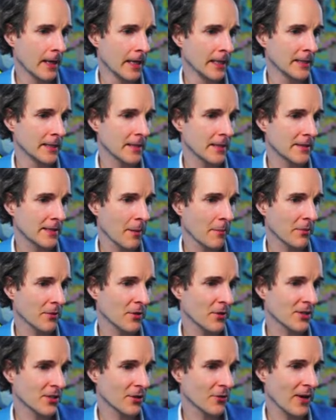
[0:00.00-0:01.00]
December
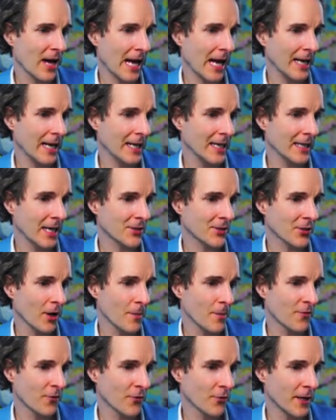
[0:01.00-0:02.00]
is a rally. Let's
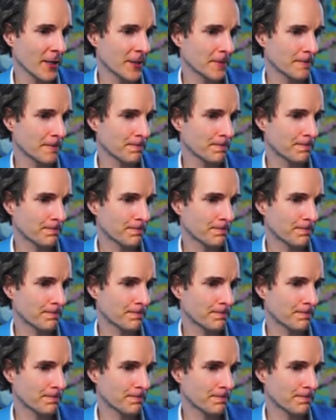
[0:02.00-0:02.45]
hope for it.